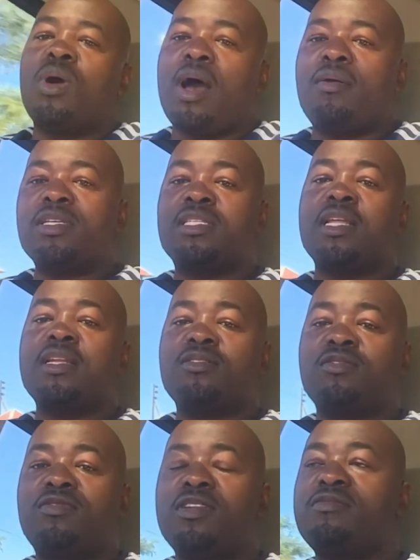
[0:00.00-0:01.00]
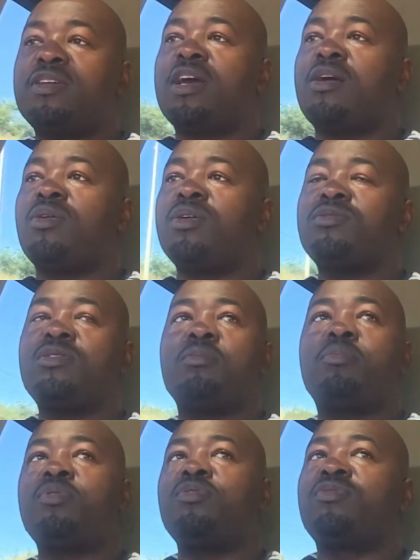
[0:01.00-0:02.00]
our standards of living are going to
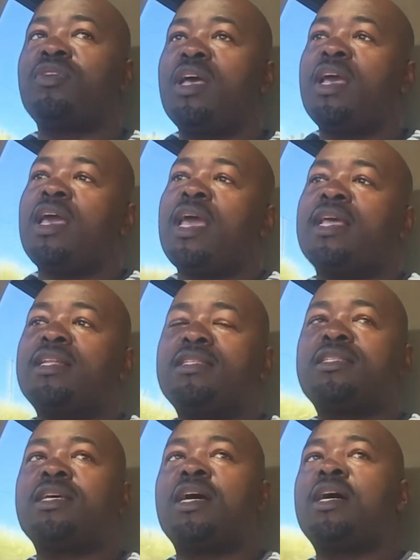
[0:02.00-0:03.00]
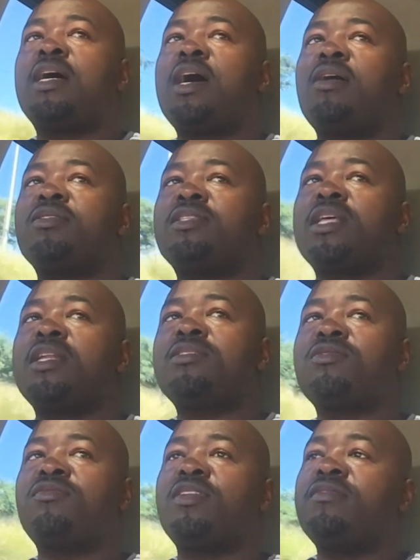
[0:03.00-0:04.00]
improve, and our
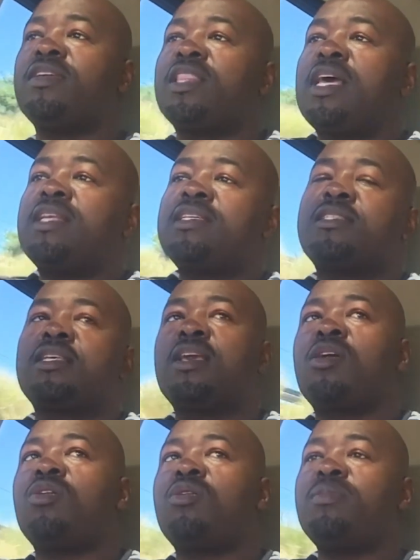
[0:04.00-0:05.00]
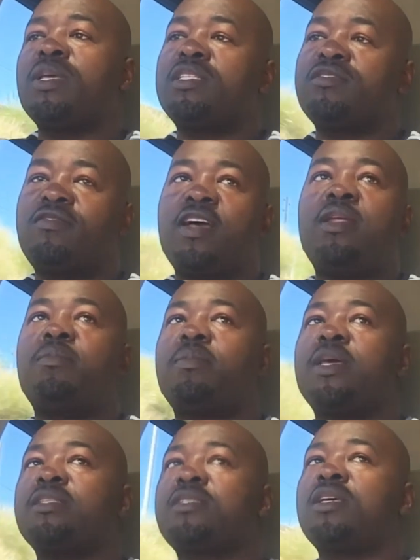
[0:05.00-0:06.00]
standards of living, that is economic
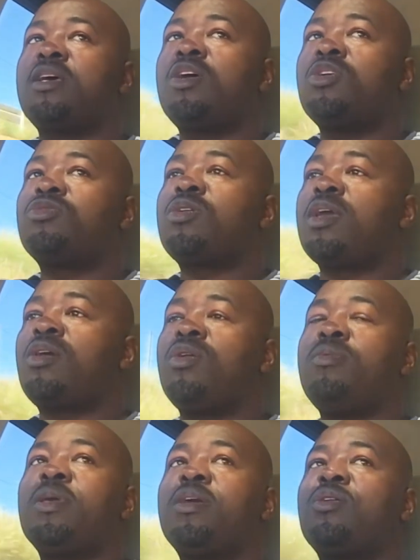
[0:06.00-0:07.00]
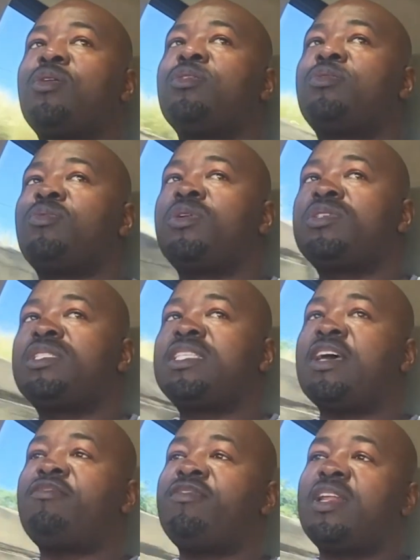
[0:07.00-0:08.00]
development. So economic growth will
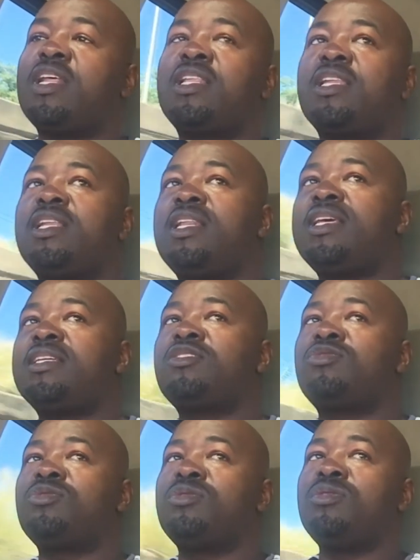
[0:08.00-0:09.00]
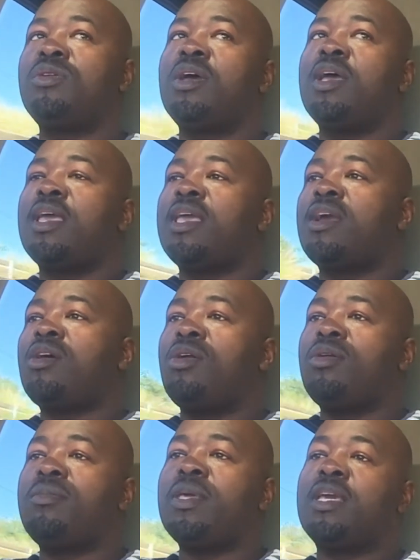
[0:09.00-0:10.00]
definitely lead to
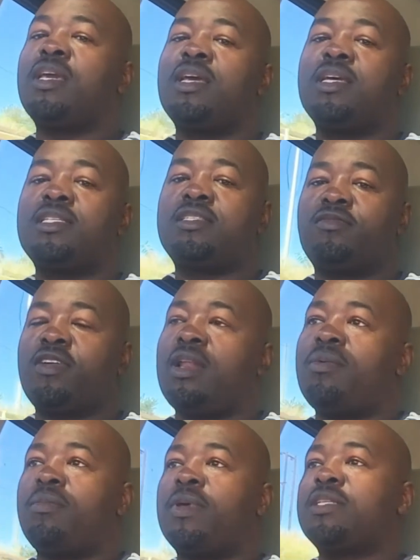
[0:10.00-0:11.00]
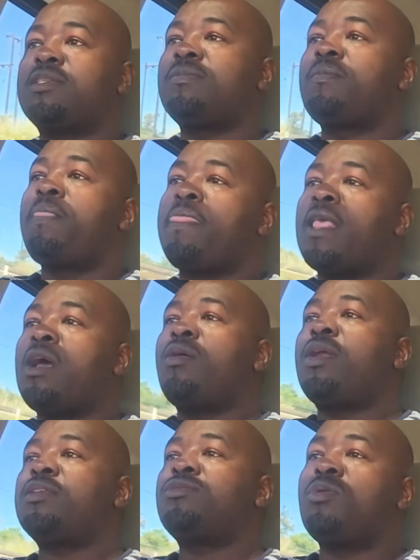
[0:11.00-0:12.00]
economic development.
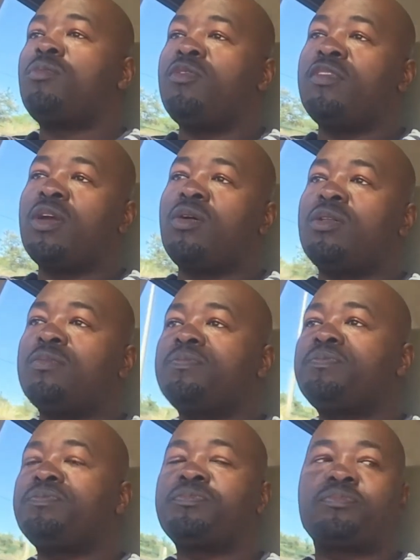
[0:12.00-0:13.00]
All right, so moving on.